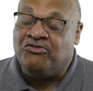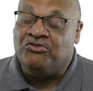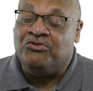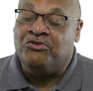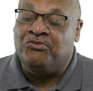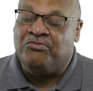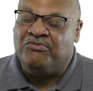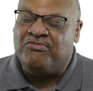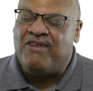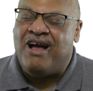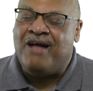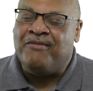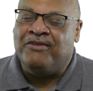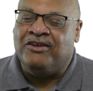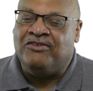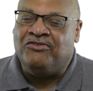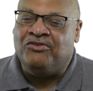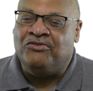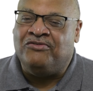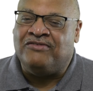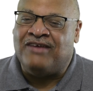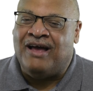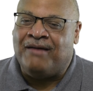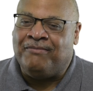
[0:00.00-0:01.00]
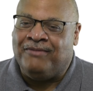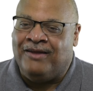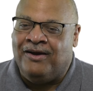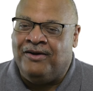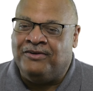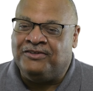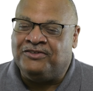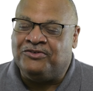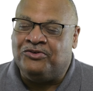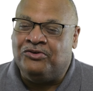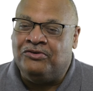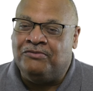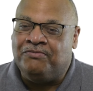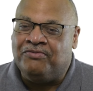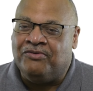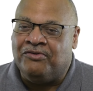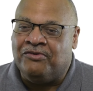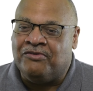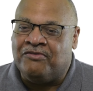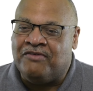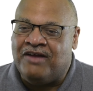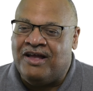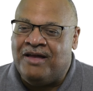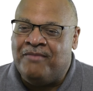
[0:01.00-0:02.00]
two, probably two top large school
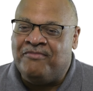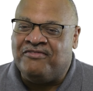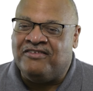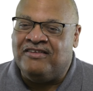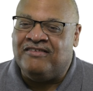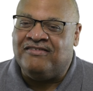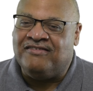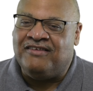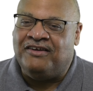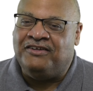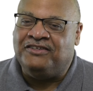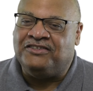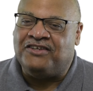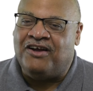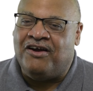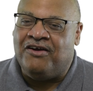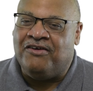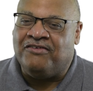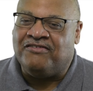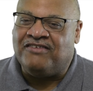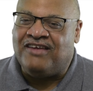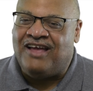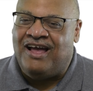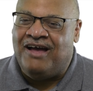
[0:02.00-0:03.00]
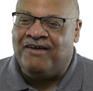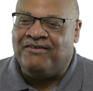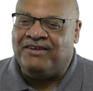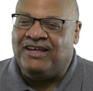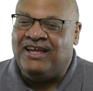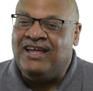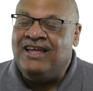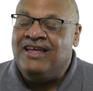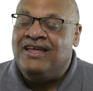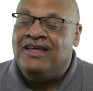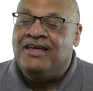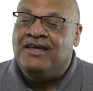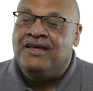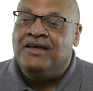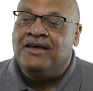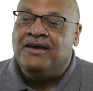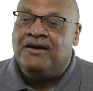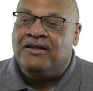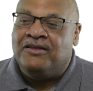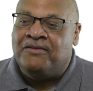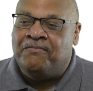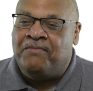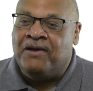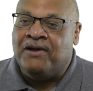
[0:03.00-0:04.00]
programs in St. Charles County.
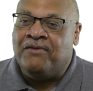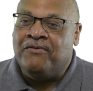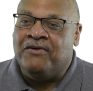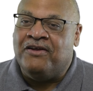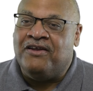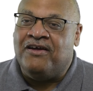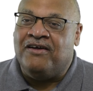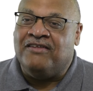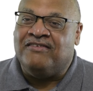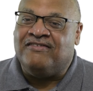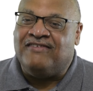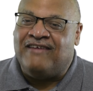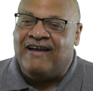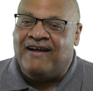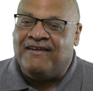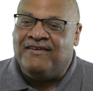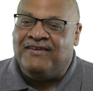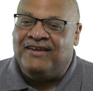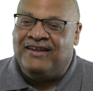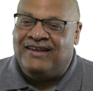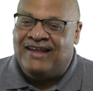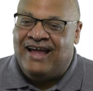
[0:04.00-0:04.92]
The big one on Saturday